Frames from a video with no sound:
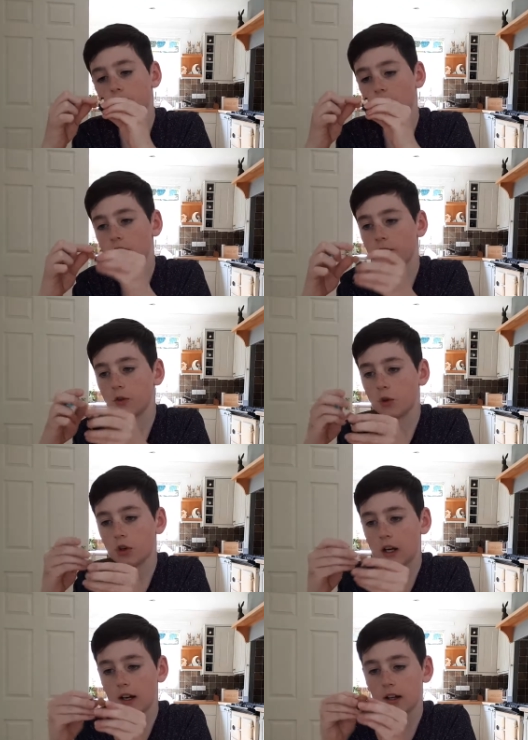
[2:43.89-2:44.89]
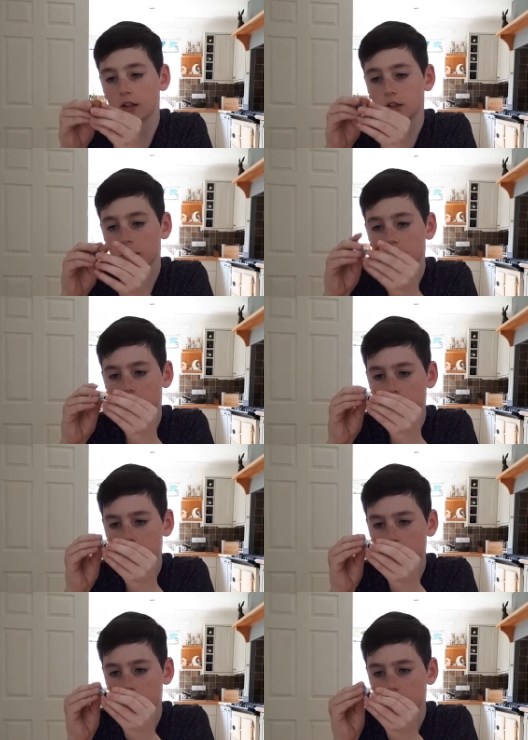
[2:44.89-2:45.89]
There's Thor, and
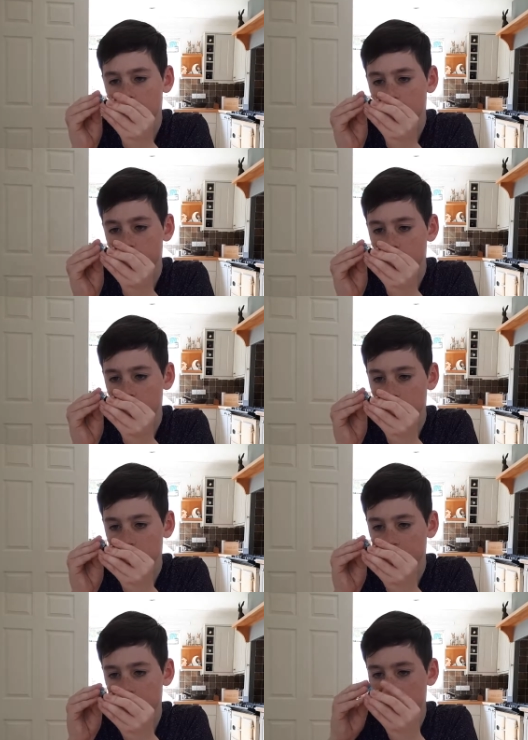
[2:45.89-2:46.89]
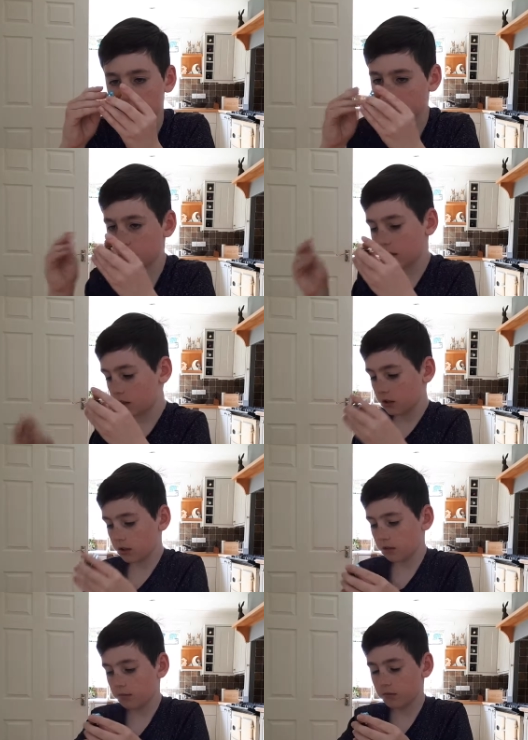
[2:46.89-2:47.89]
he can have some lightning
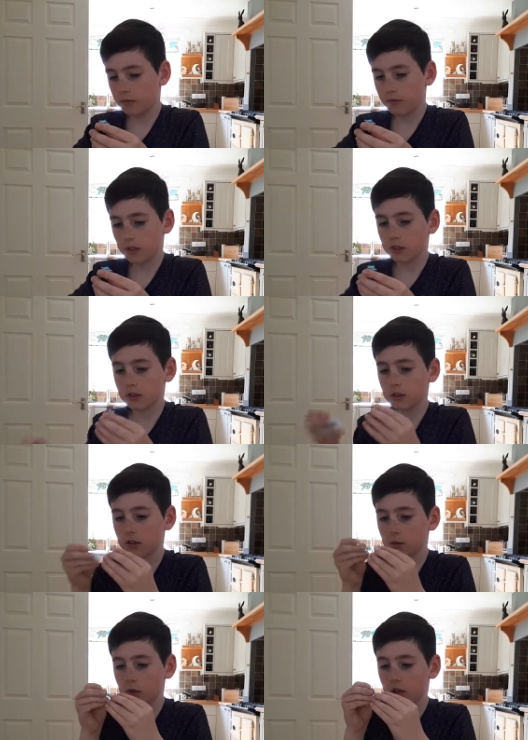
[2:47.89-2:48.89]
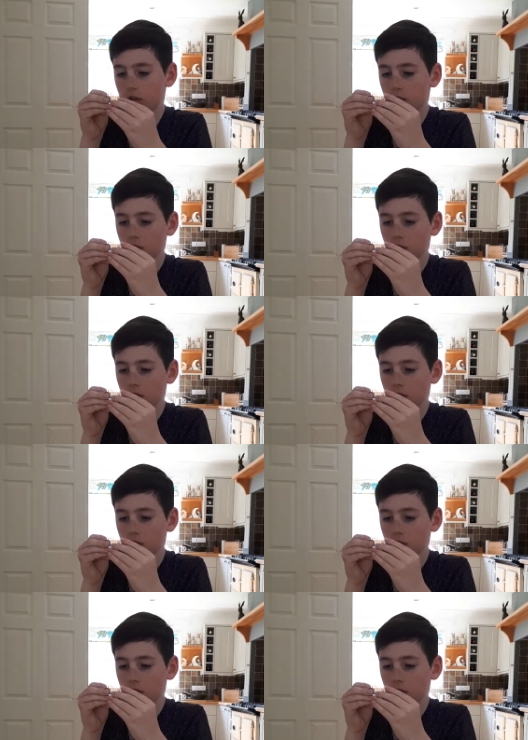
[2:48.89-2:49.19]
um, things as well.